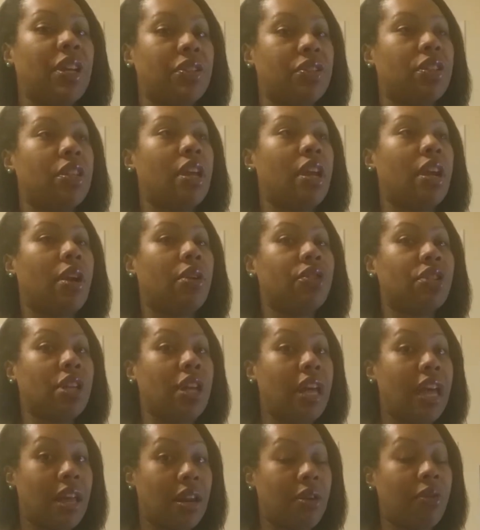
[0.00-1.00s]
is there
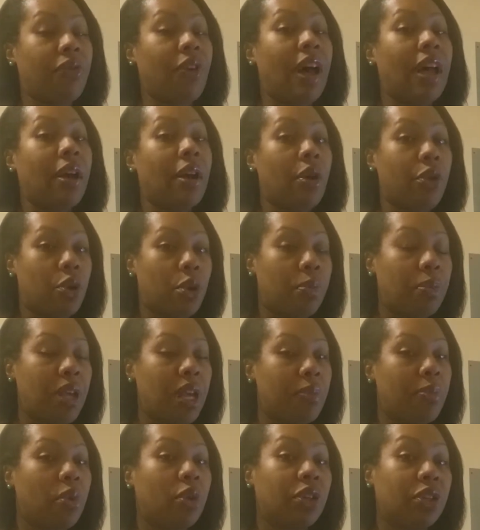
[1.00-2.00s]
to edify other
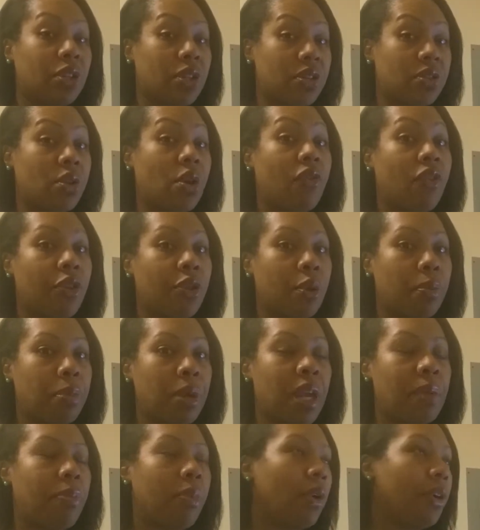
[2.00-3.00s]
people and to serve other
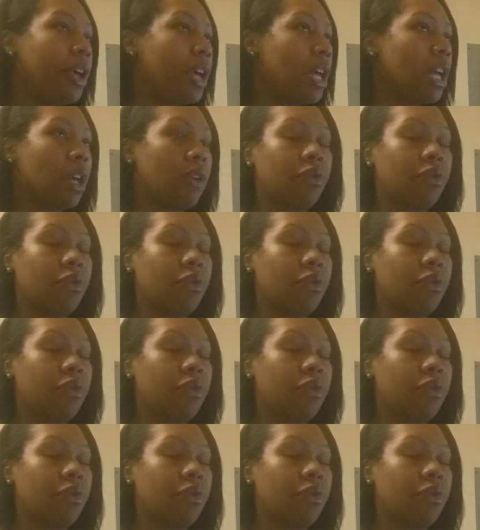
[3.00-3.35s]
people.